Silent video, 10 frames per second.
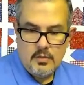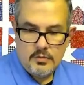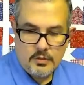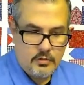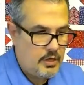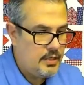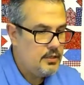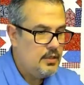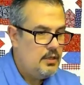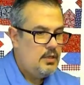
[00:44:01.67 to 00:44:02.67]
Those are great.
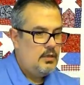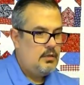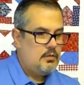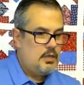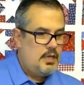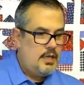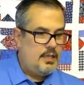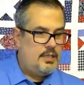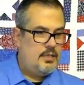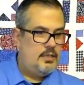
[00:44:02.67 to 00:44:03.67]
All
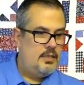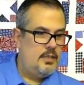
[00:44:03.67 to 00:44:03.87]
right.